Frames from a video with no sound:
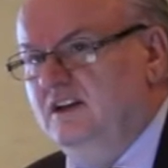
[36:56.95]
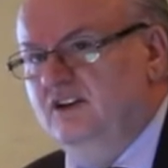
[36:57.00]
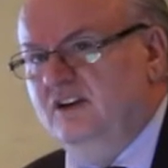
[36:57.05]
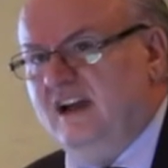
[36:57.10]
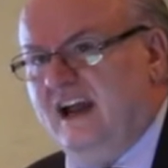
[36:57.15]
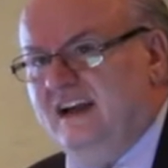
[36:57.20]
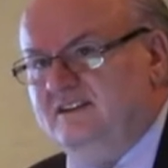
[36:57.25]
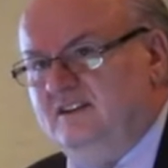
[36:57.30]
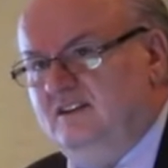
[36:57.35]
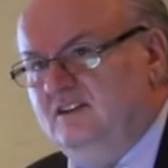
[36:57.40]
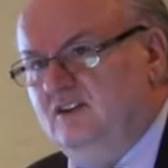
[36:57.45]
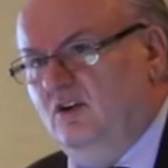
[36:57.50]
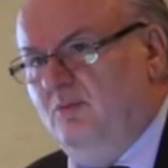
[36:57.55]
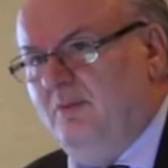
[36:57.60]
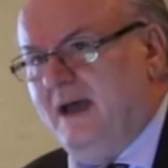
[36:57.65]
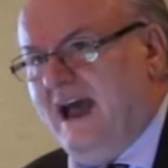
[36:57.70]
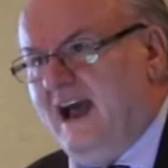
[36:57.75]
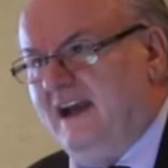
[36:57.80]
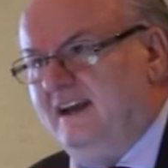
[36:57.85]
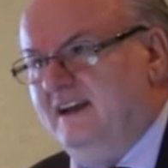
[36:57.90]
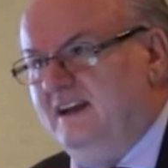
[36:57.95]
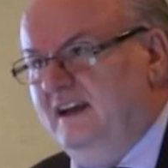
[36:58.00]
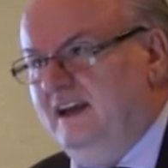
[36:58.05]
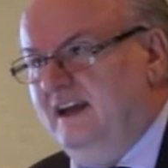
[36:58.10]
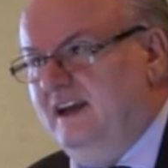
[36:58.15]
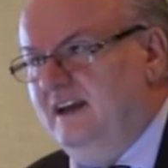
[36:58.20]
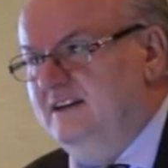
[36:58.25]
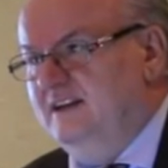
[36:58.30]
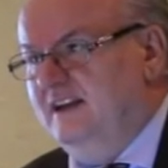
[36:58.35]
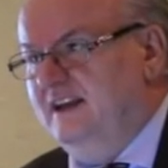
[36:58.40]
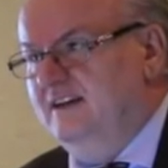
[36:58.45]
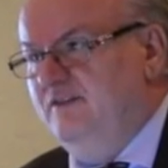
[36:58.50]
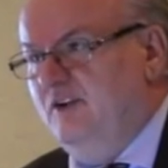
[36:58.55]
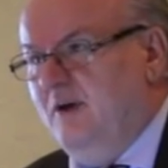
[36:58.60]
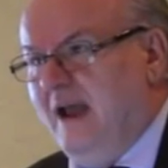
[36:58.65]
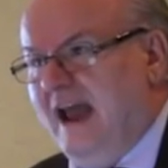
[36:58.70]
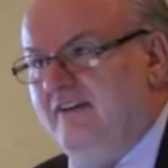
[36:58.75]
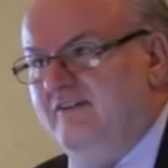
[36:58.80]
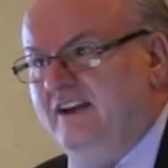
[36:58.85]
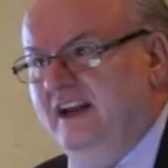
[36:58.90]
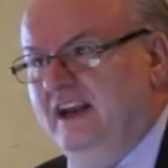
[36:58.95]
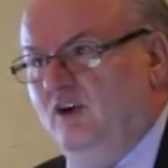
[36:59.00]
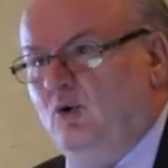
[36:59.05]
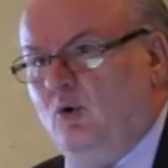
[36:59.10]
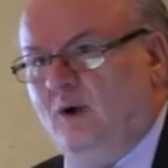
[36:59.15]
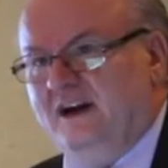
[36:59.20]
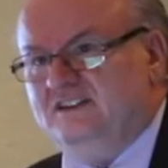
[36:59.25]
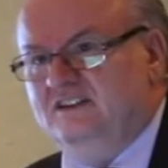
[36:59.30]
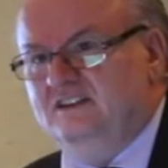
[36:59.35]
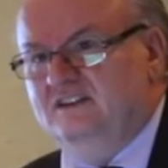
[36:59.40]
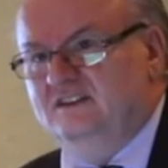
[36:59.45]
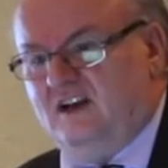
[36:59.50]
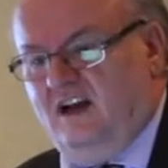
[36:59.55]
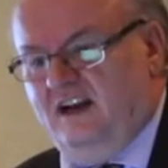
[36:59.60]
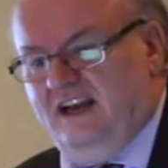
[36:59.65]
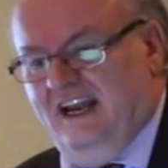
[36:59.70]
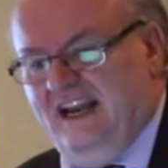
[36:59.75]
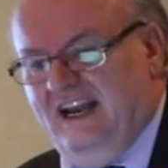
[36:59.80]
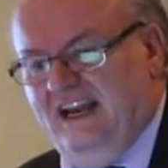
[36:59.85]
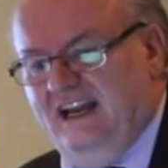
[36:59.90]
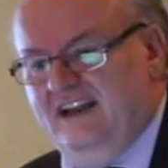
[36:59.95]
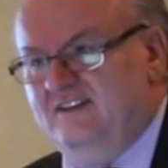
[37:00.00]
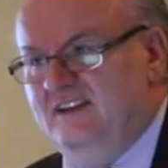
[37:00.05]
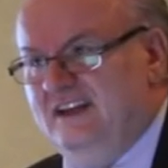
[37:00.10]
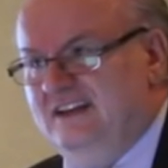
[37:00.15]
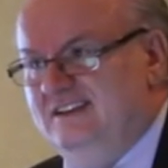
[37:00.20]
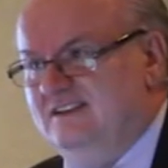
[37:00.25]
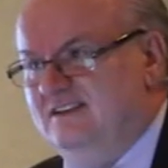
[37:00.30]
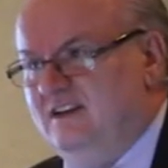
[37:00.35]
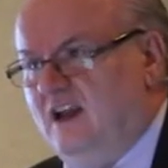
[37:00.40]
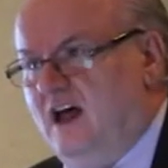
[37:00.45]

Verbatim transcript: You guys can go back, and if you have any questions on any of these